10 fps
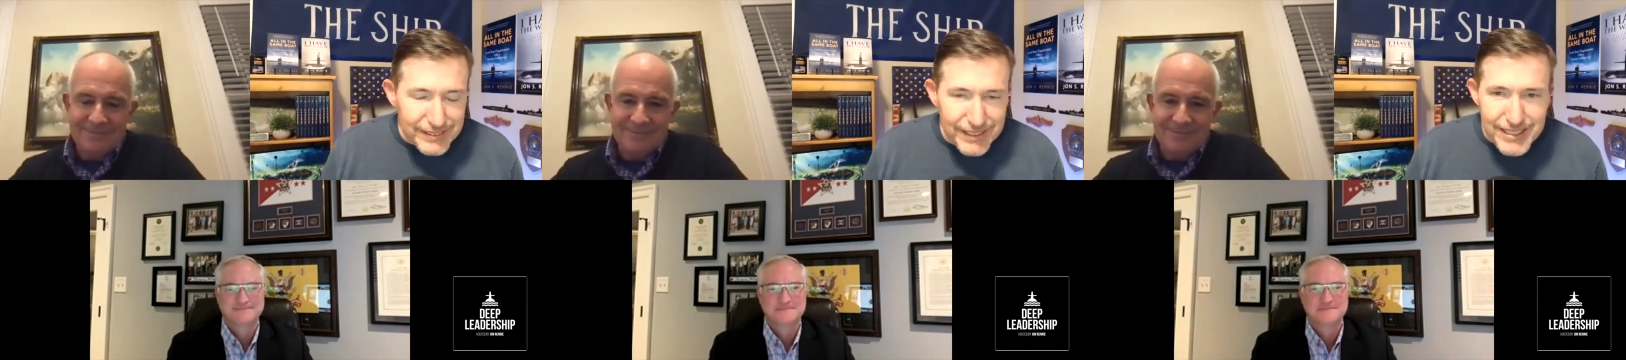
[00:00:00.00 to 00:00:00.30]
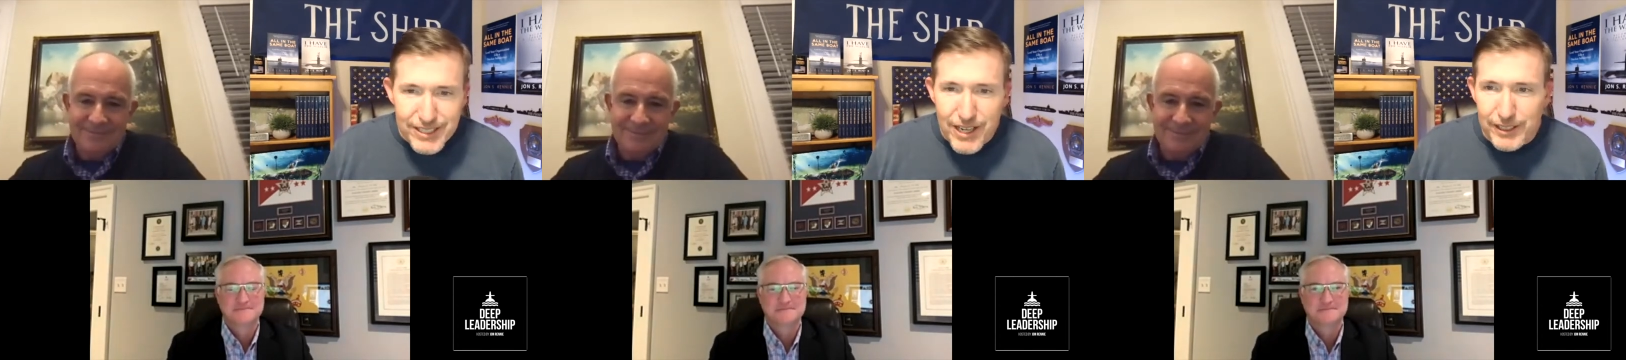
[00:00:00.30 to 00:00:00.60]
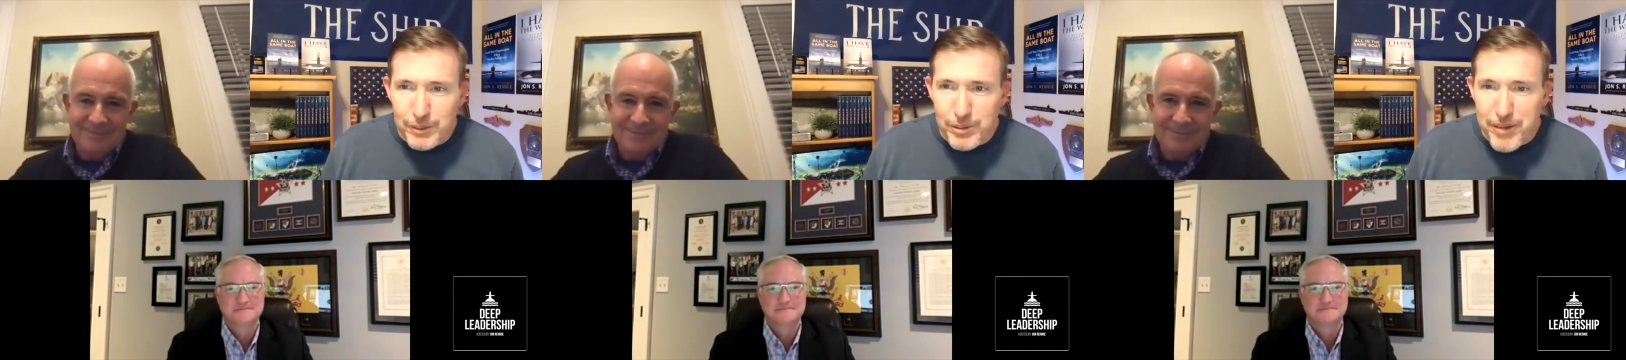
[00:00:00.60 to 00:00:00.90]
Speaker 1: let's talk
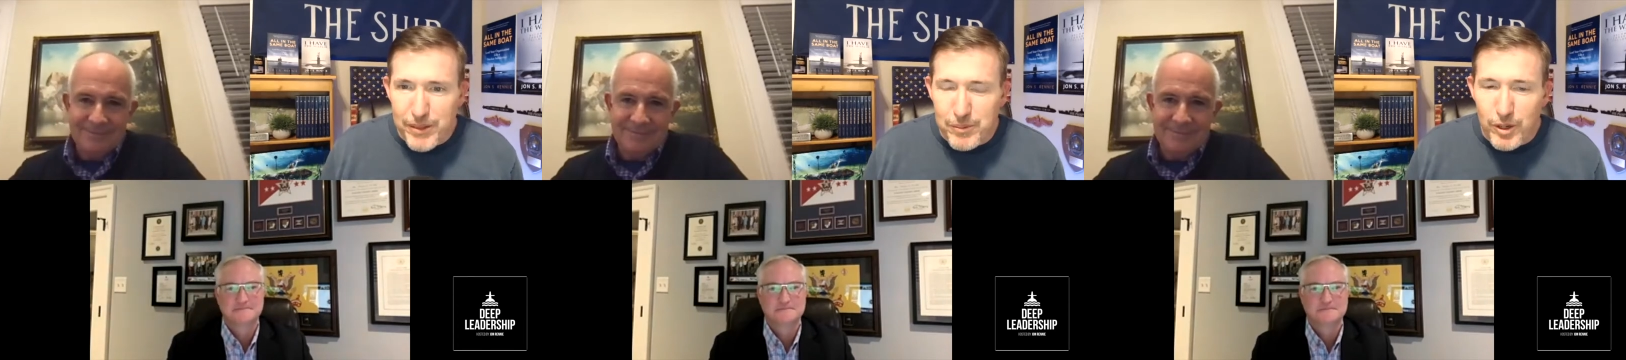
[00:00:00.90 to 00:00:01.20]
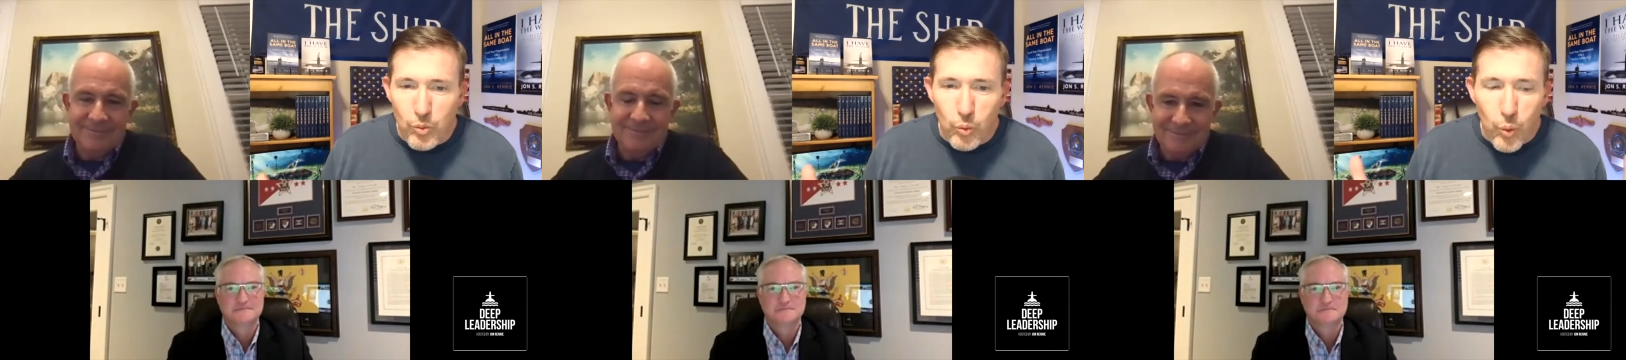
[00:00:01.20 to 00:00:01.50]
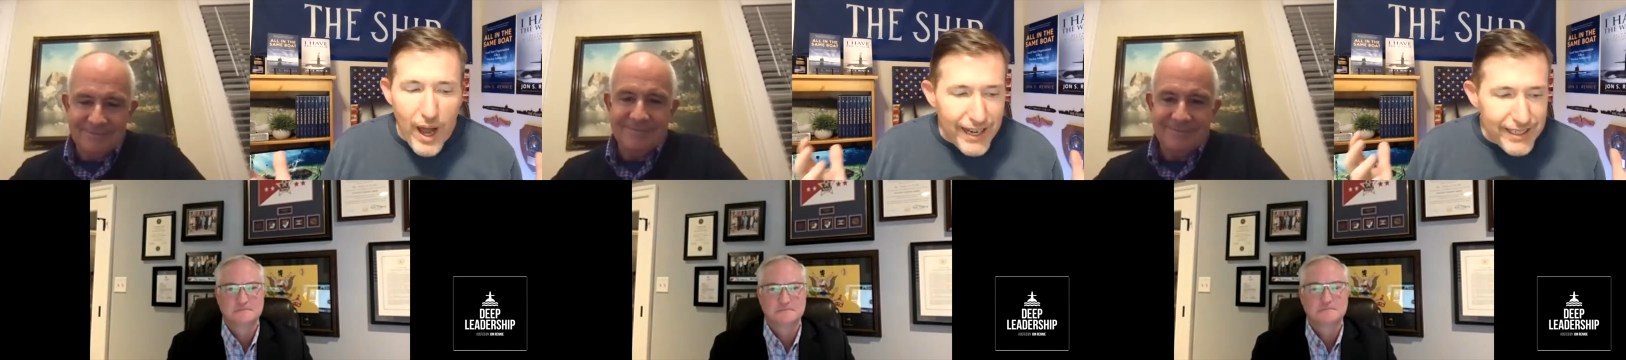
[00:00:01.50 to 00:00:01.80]
a little bit about the book.
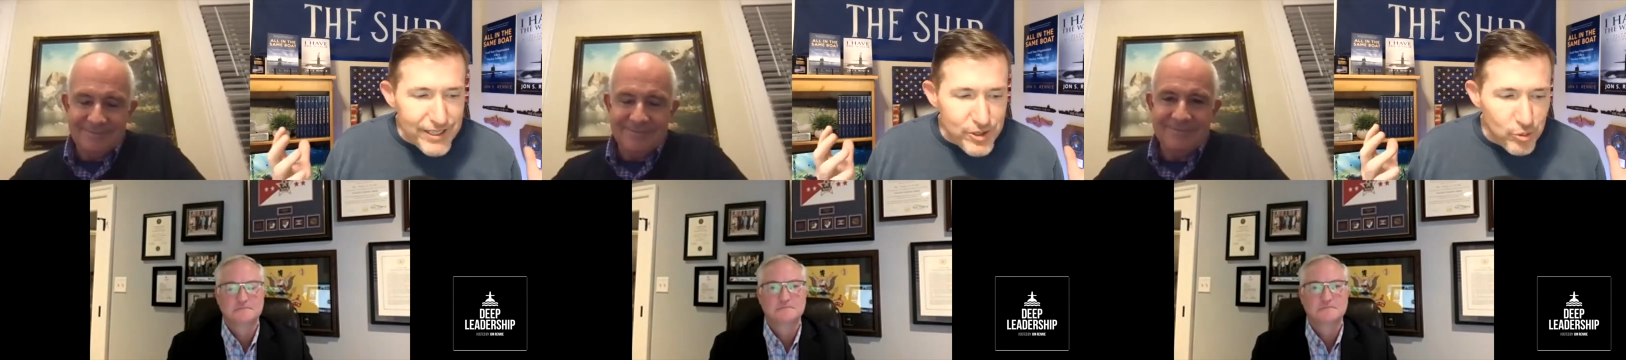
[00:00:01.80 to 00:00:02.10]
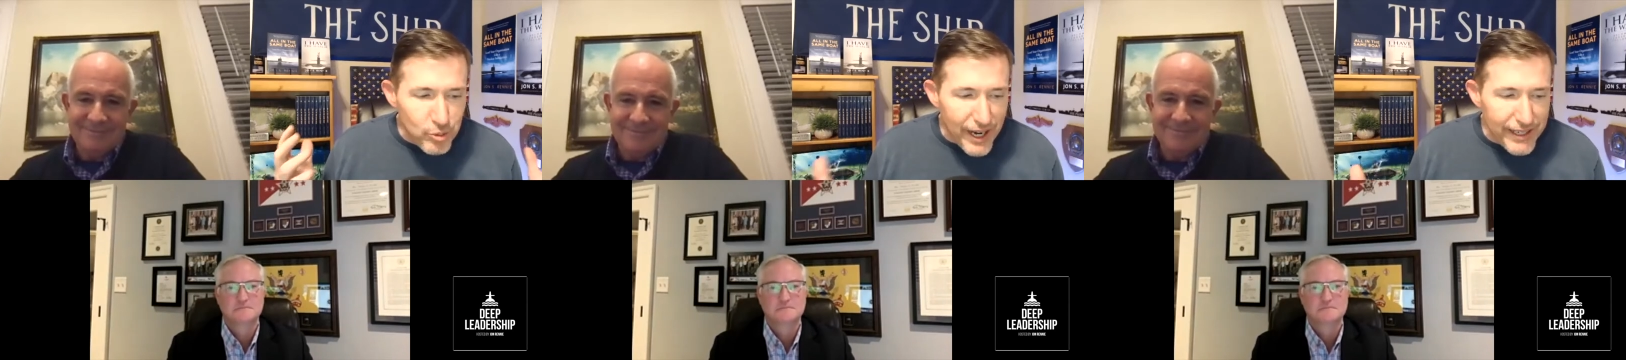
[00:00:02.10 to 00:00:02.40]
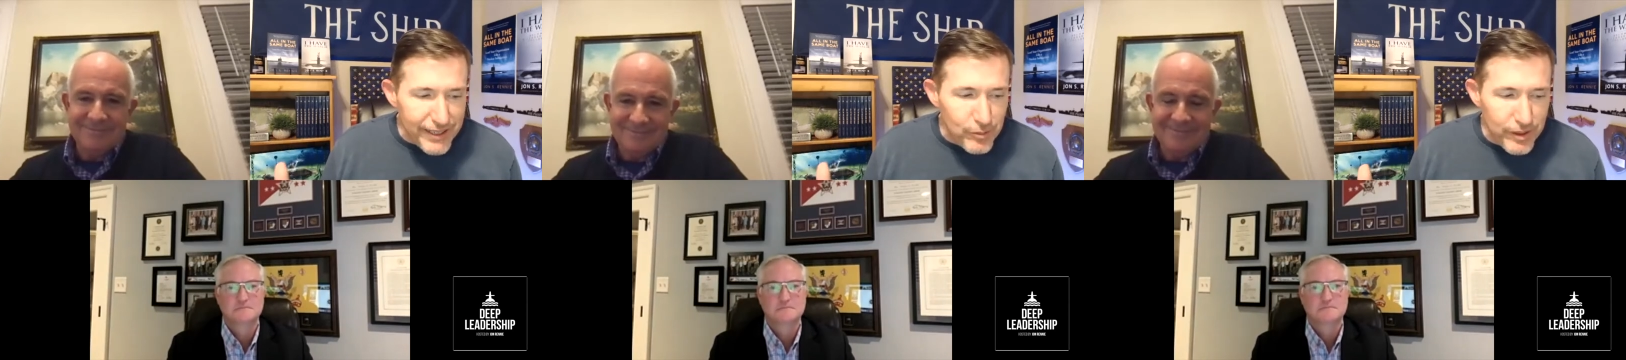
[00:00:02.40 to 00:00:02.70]
Why did you
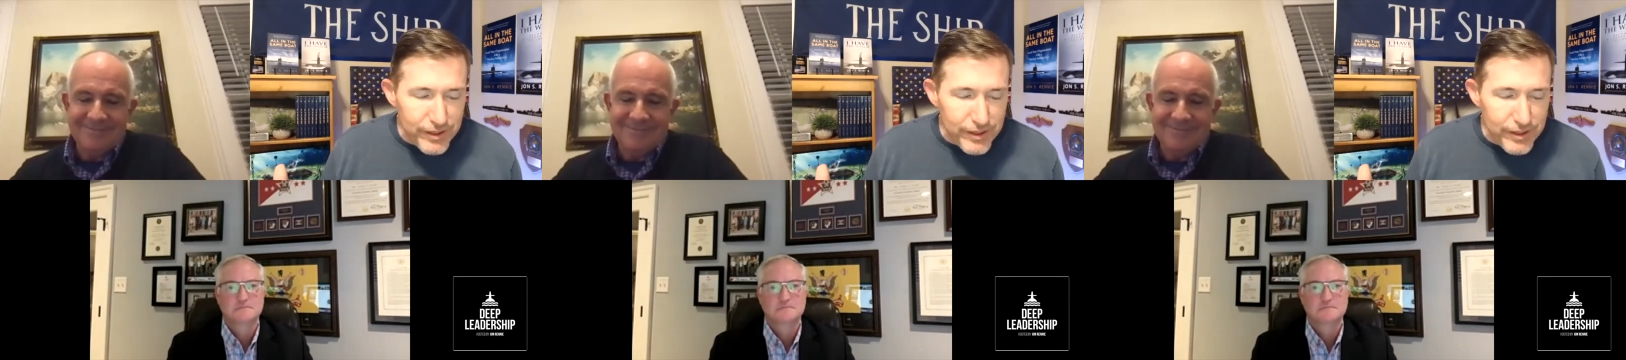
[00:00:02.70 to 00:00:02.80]
write it?